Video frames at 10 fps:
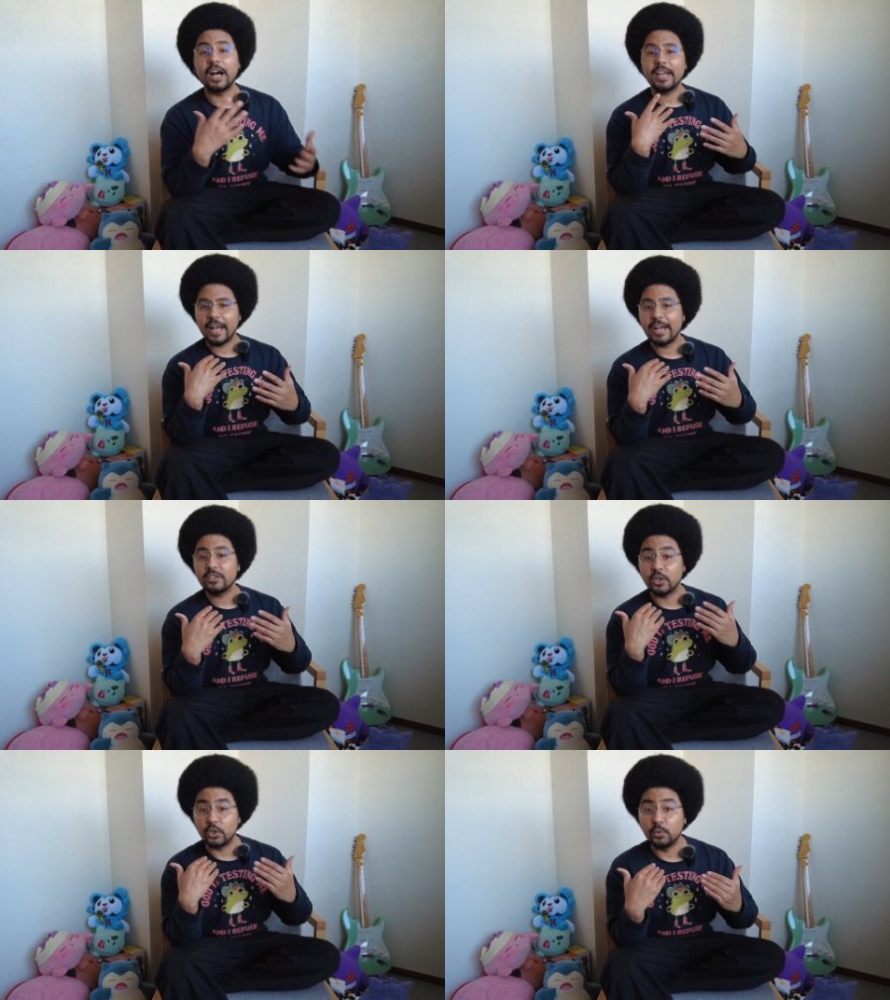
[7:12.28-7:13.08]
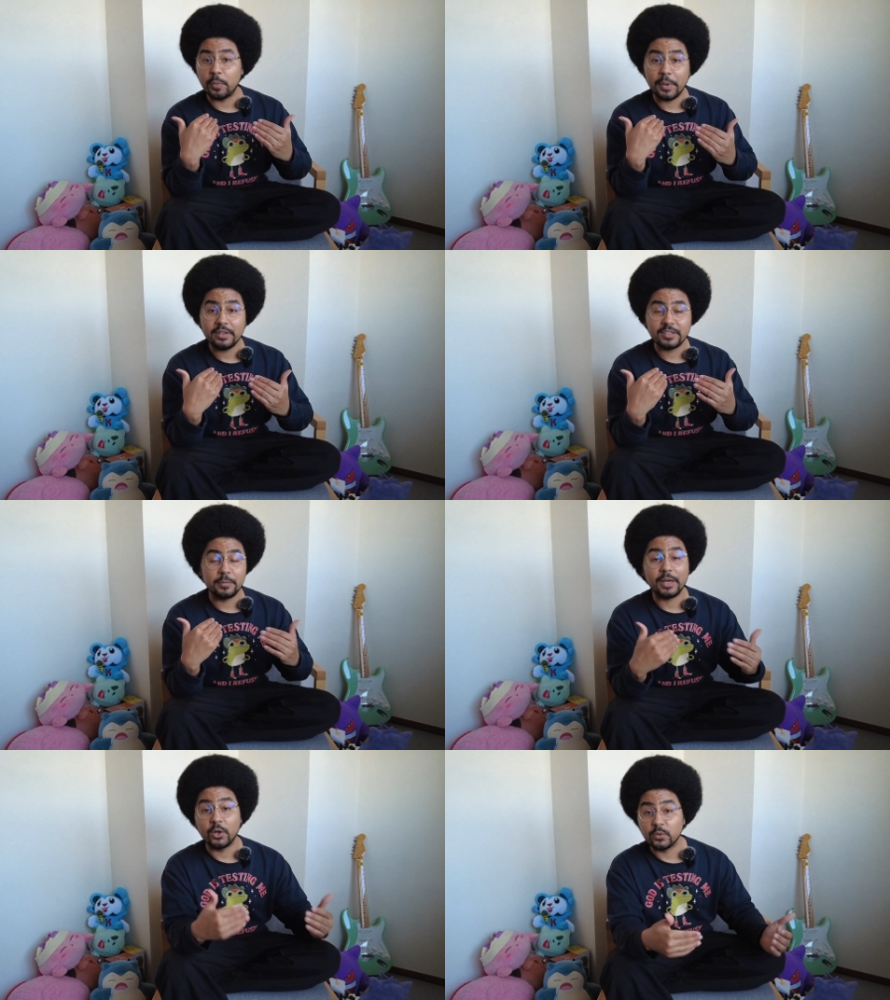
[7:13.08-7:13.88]
I had a loop bus in
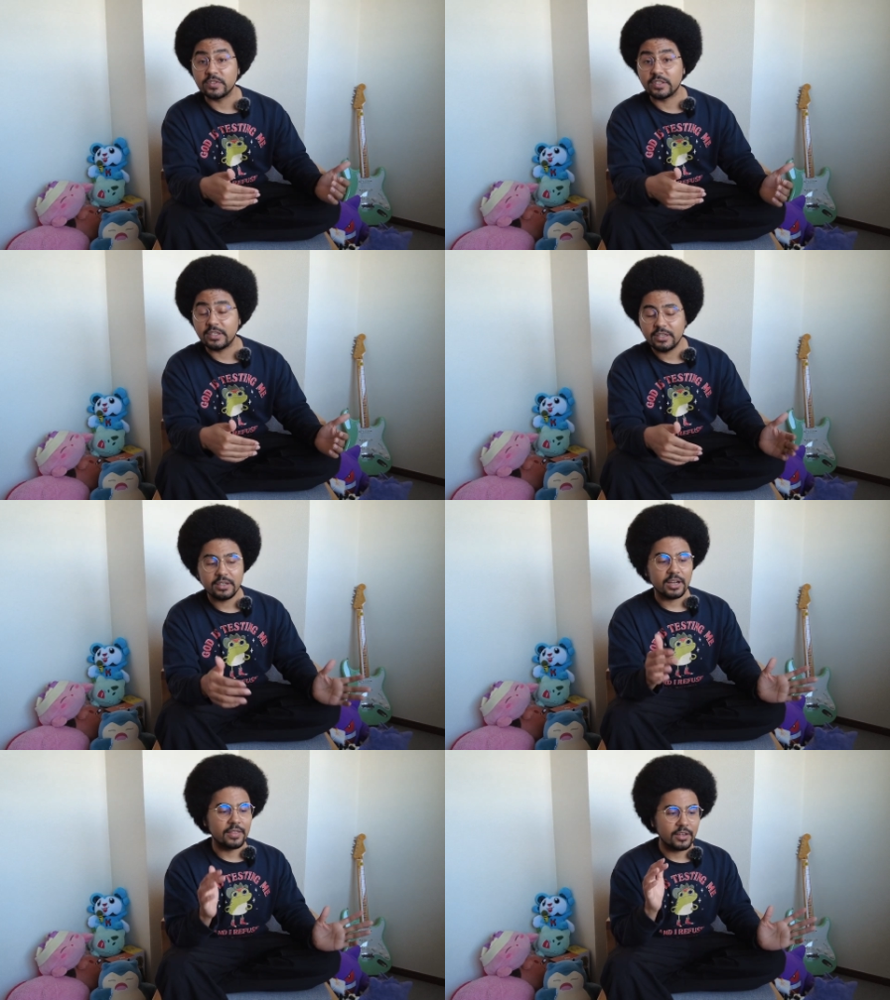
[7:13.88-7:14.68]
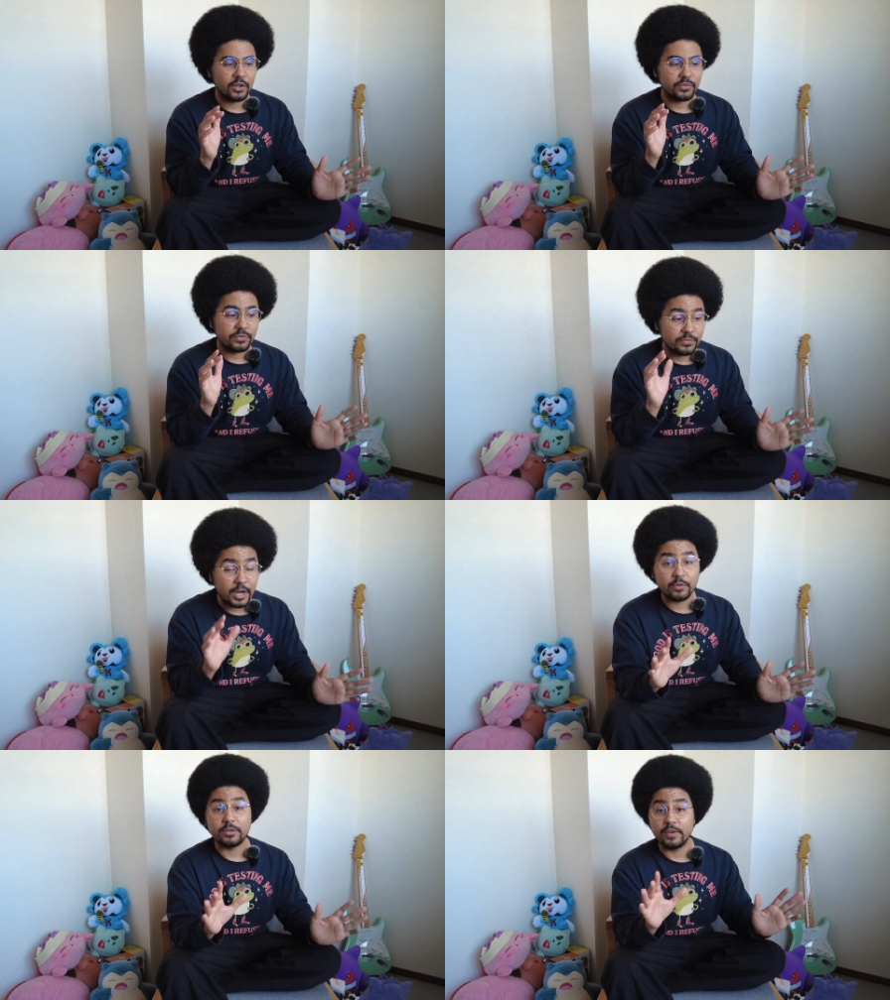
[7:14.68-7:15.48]
my old city, and they are
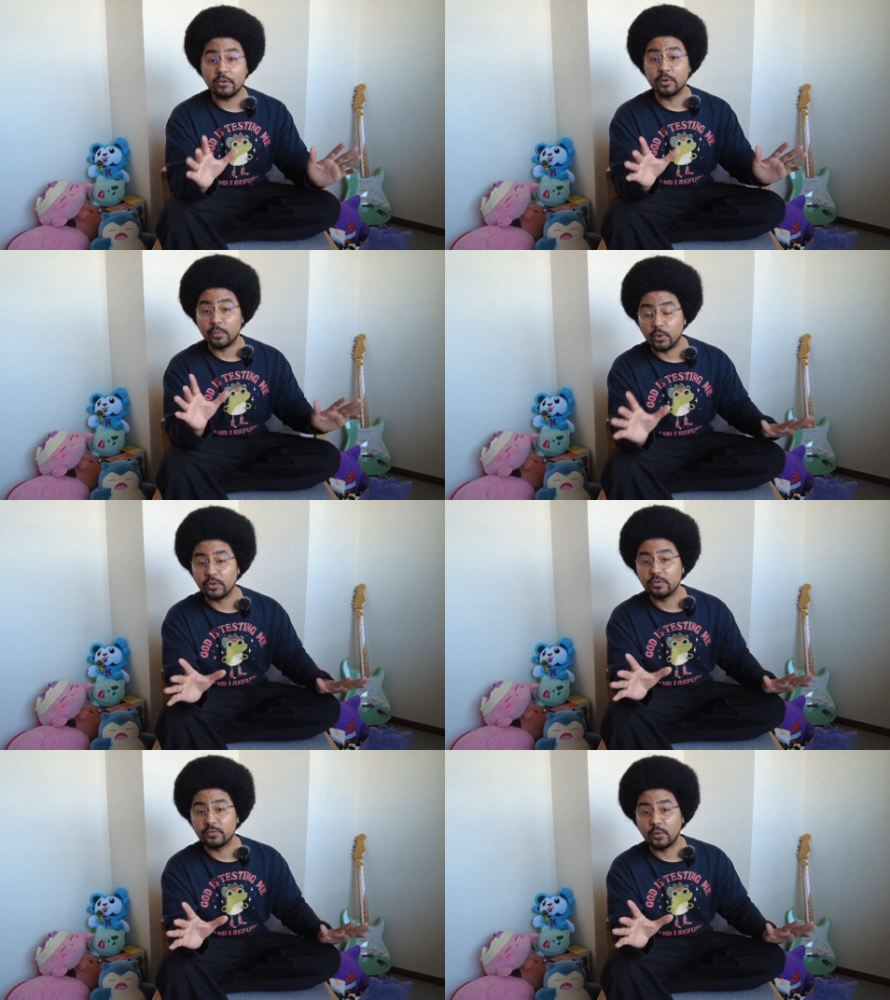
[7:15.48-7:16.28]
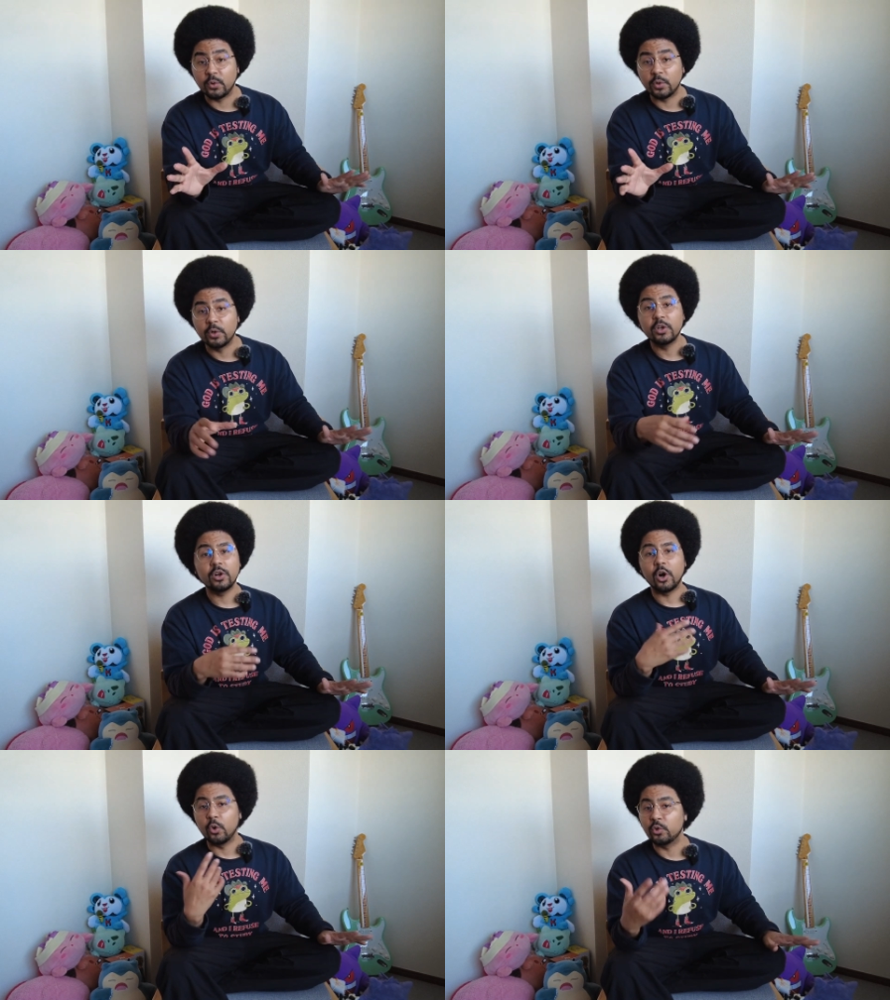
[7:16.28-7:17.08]
very, very important for
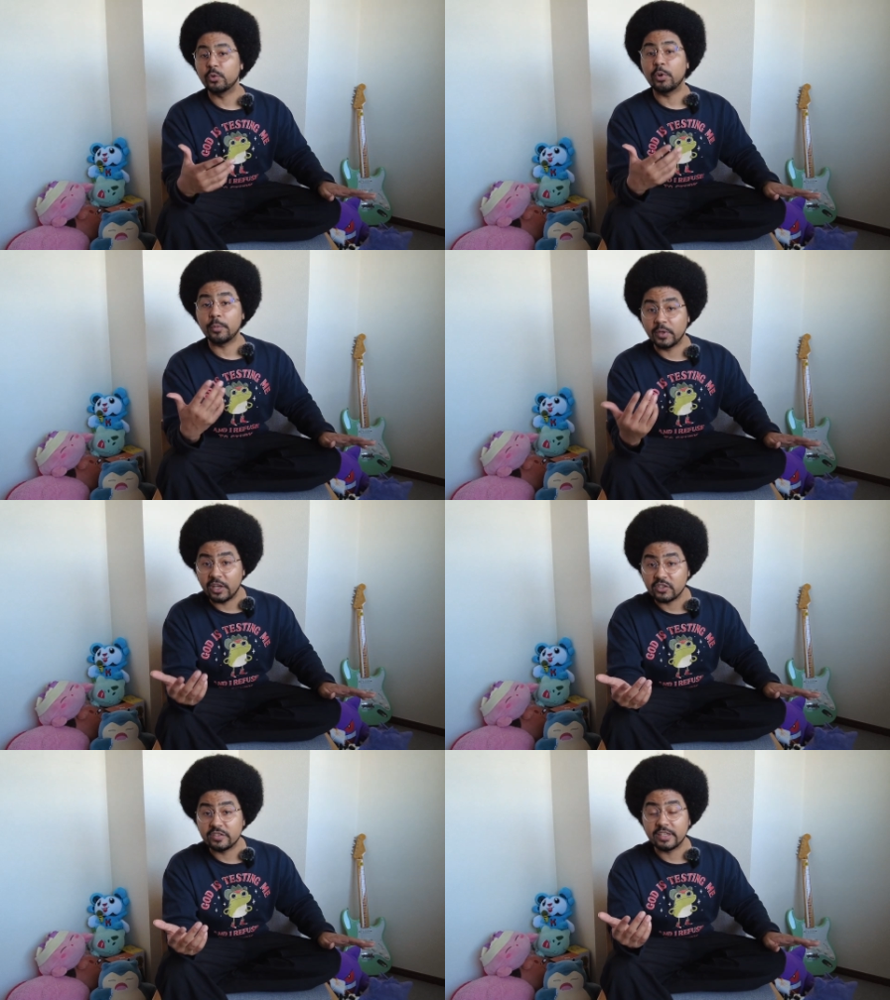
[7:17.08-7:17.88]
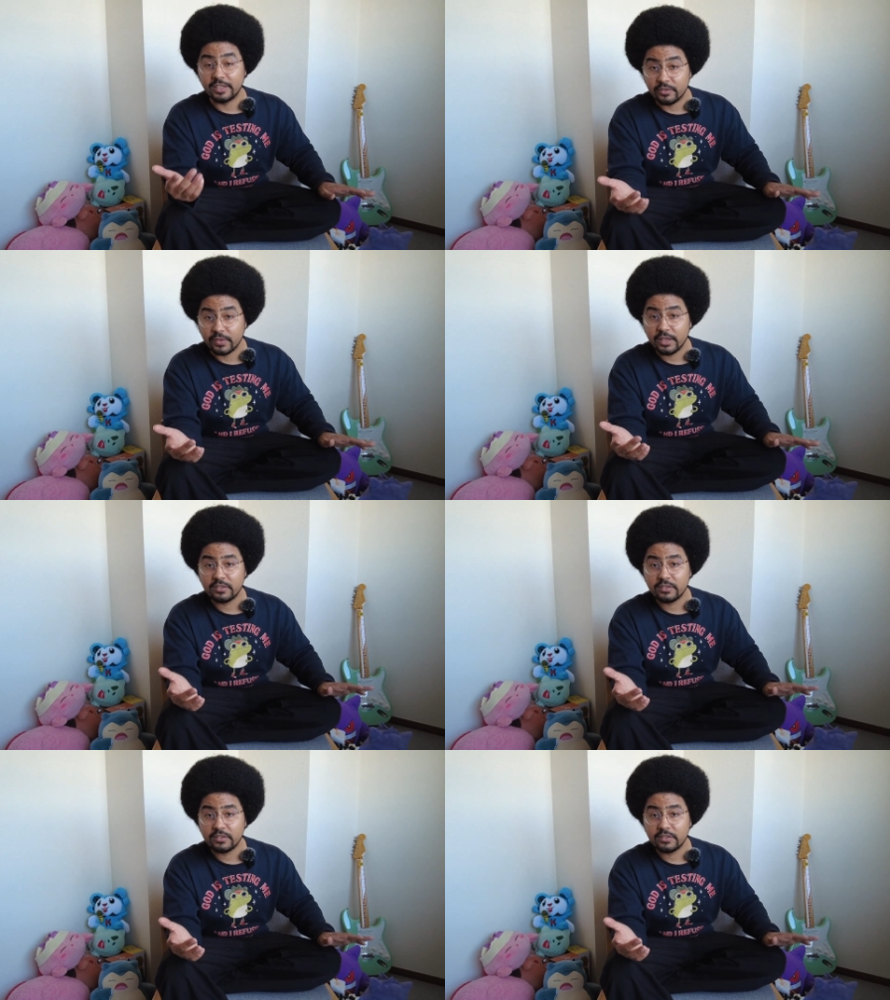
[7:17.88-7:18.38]
older populations that live there.